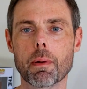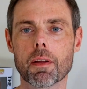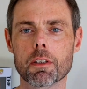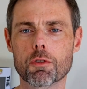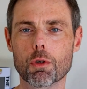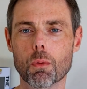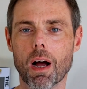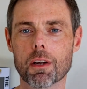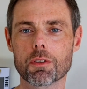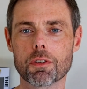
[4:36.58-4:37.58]
about these two
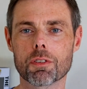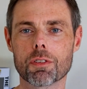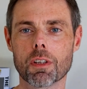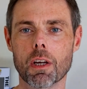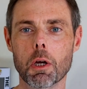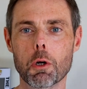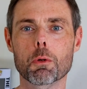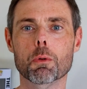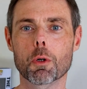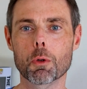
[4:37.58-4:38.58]
hunters
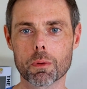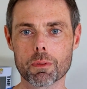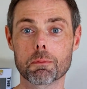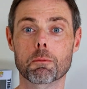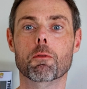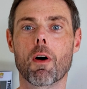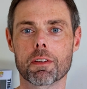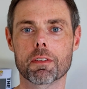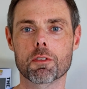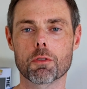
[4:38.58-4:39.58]
who
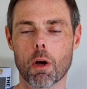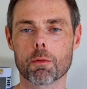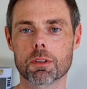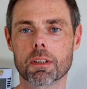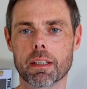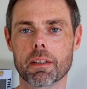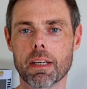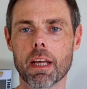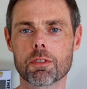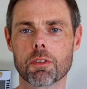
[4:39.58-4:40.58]
find this, obviously a
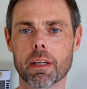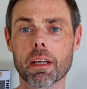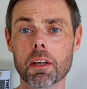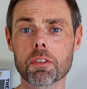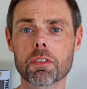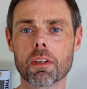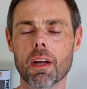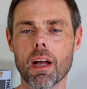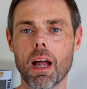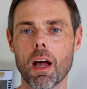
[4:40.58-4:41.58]
nest, I guess,
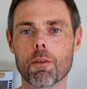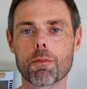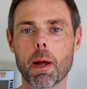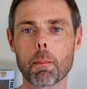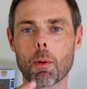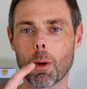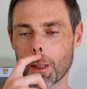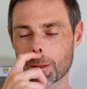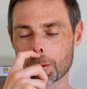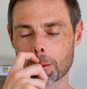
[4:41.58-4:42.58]
of
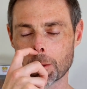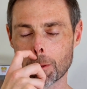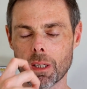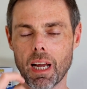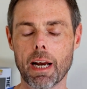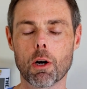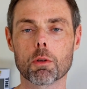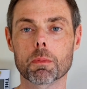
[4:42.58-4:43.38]
vampires. And all